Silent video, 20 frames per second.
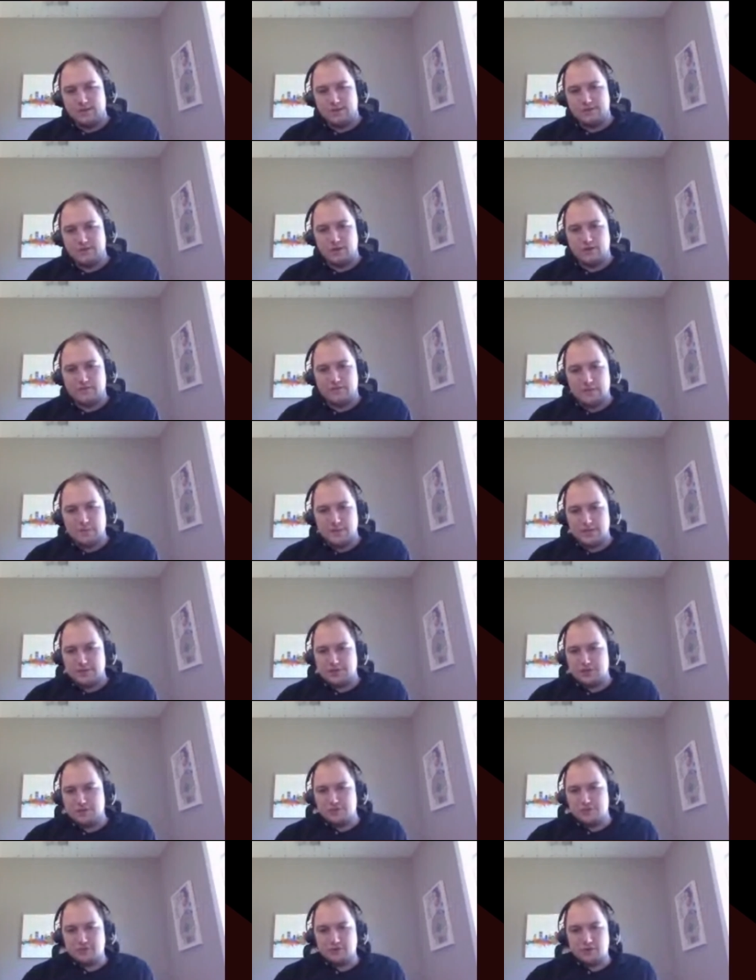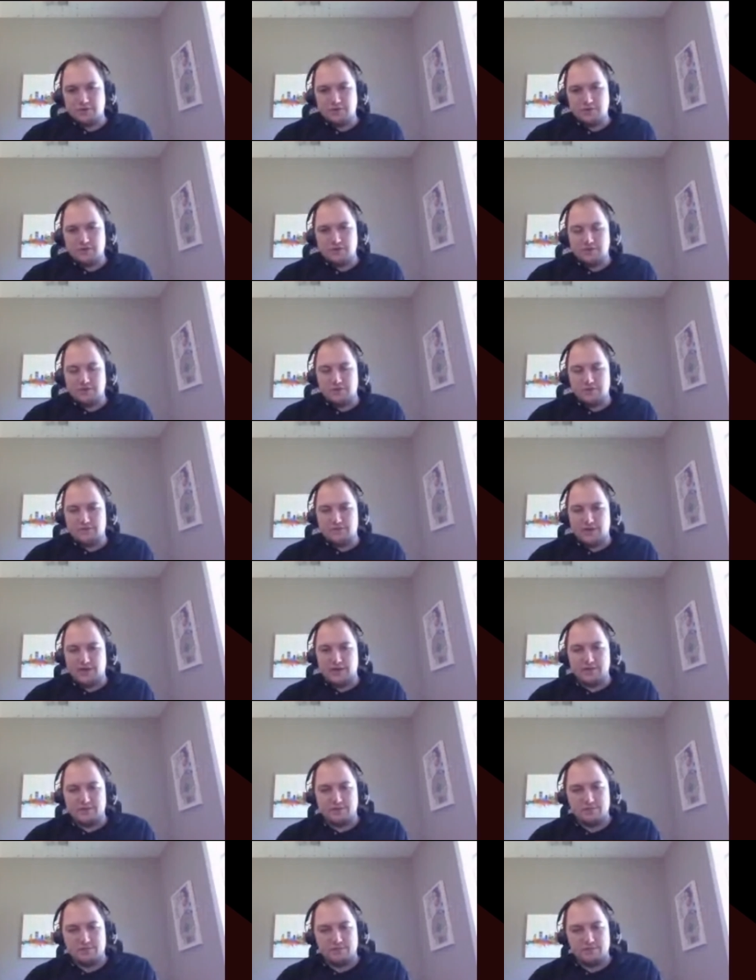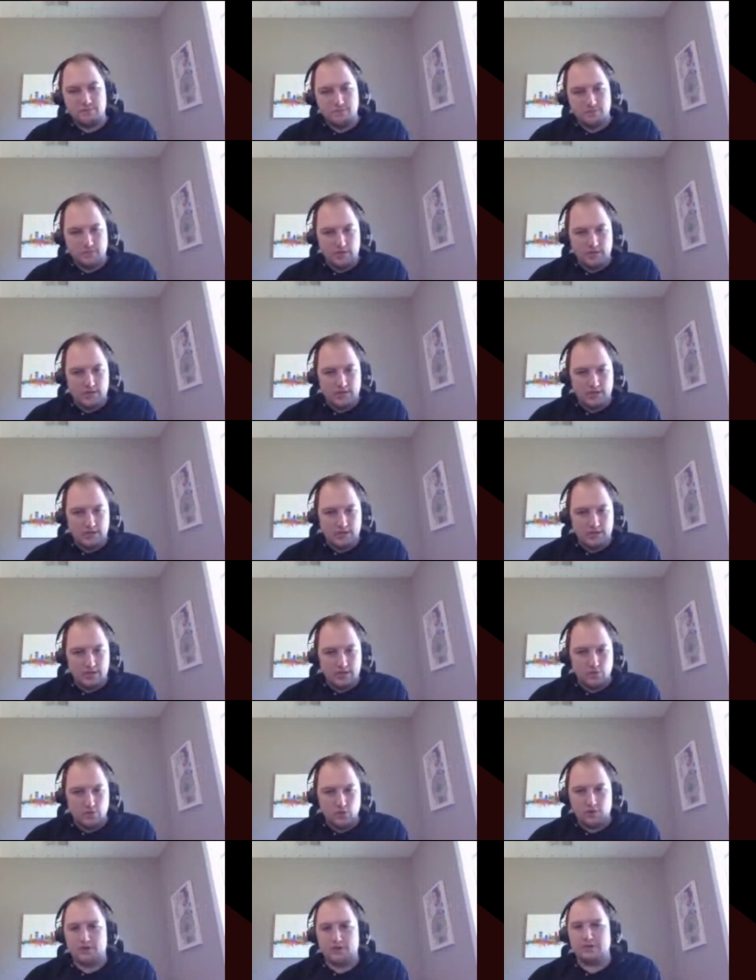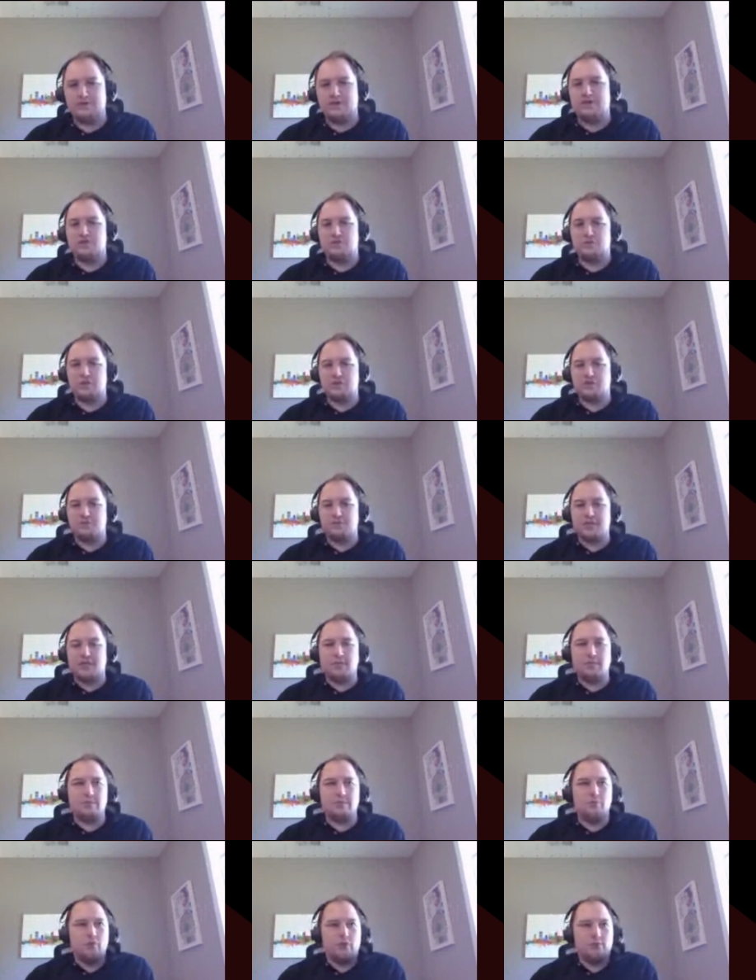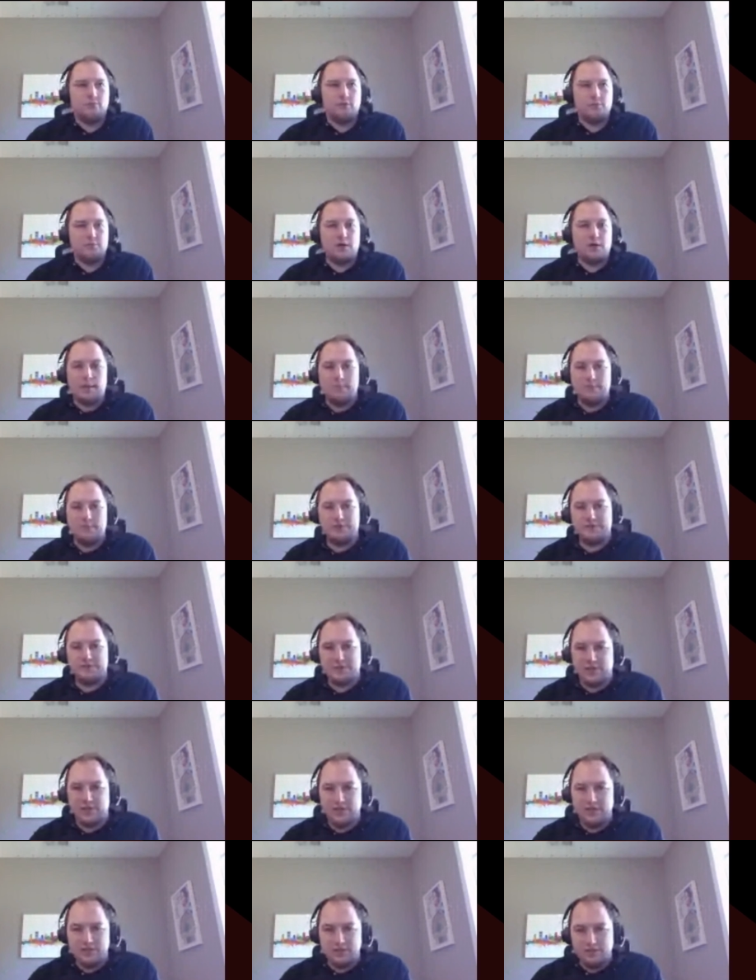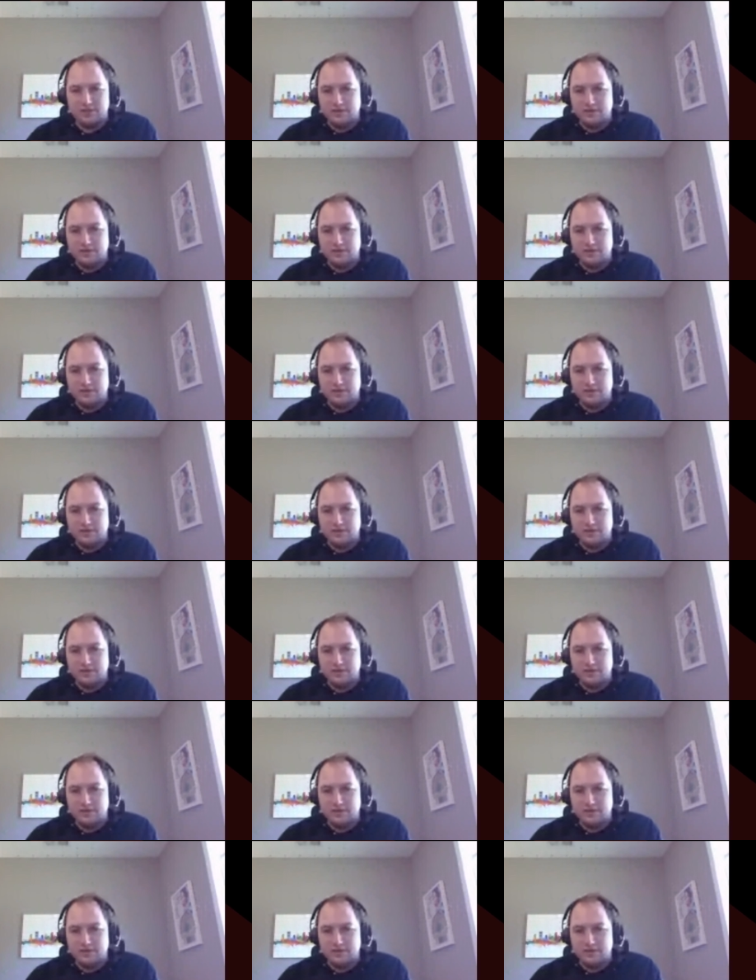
So if I'm in a choose your own device uh, organization, which is becoming more and more popular today,